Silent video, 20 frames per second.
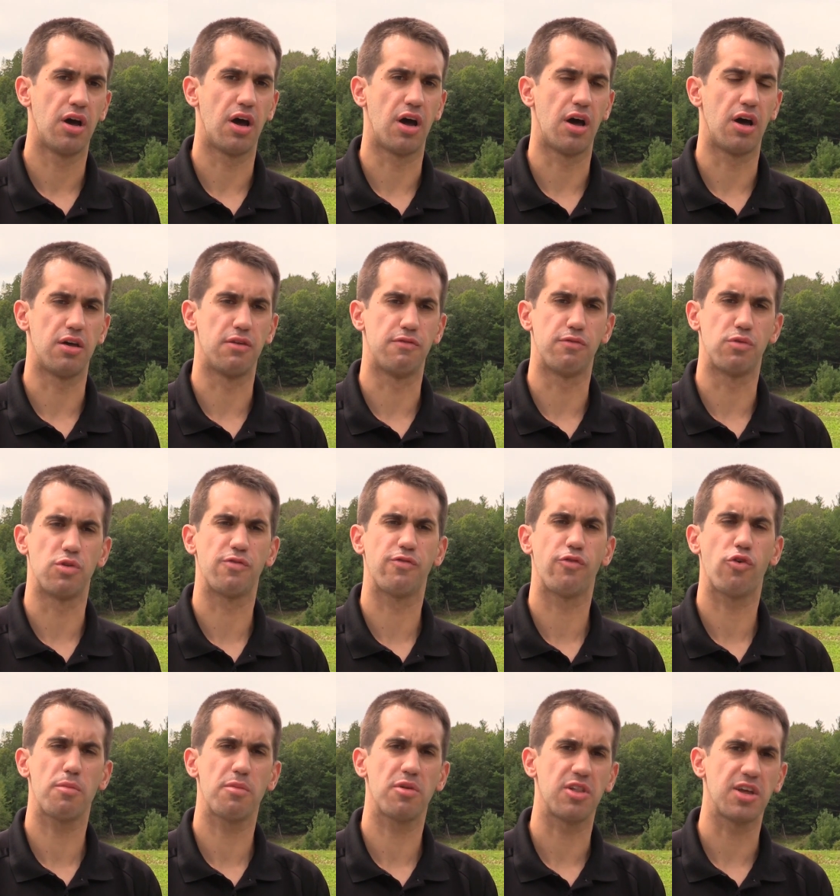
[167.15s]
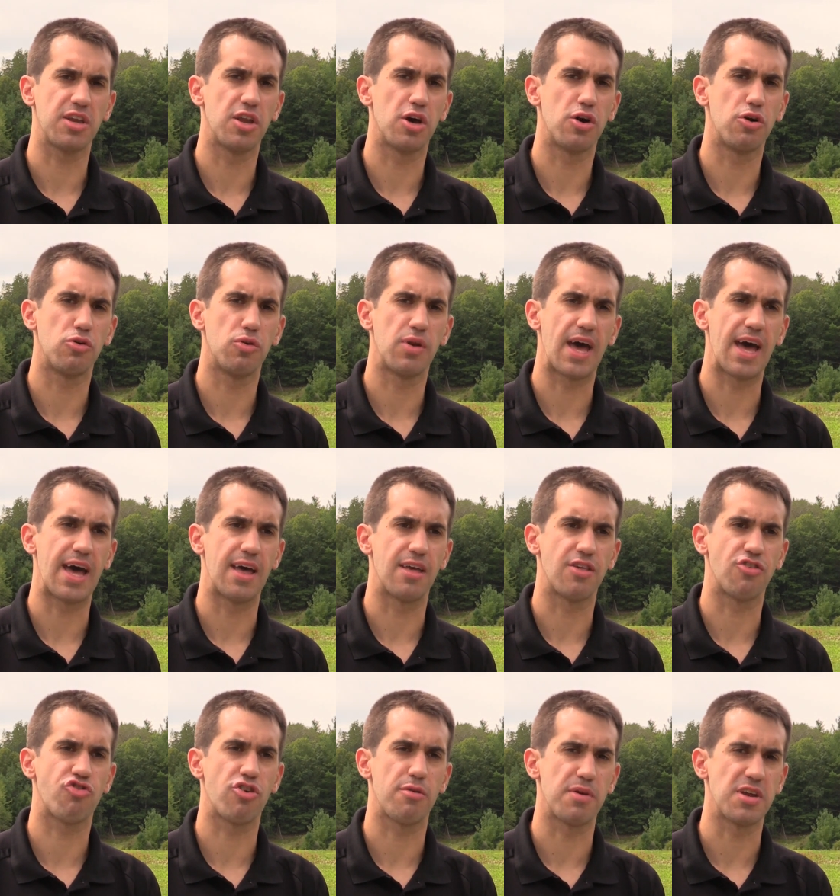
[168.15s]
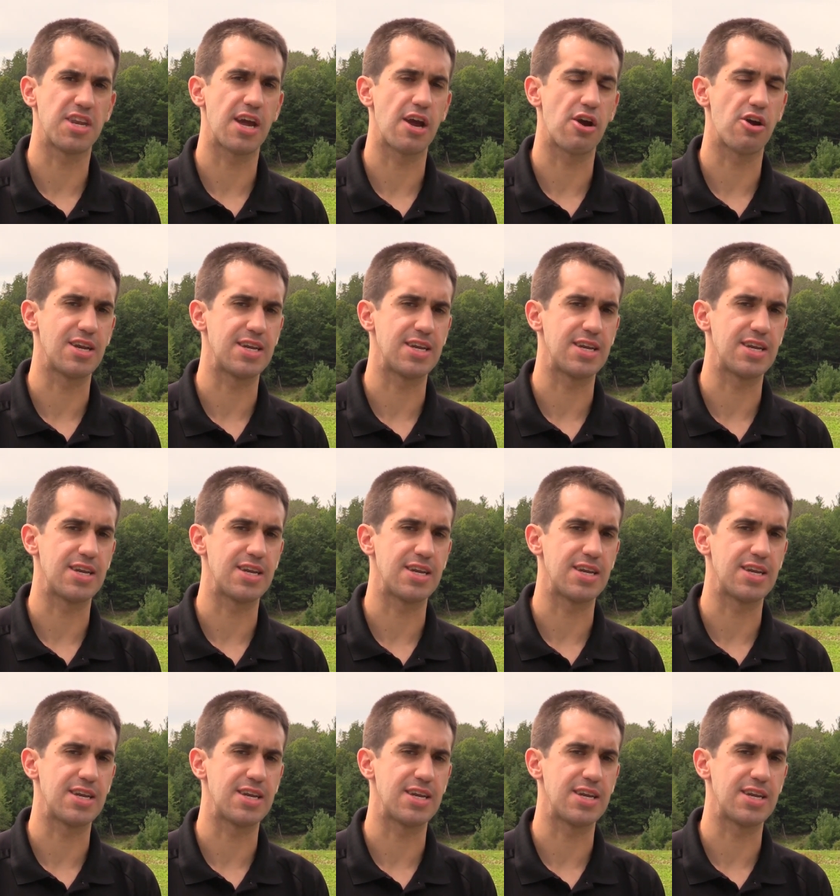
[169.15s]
uh, and was formerly known as tributary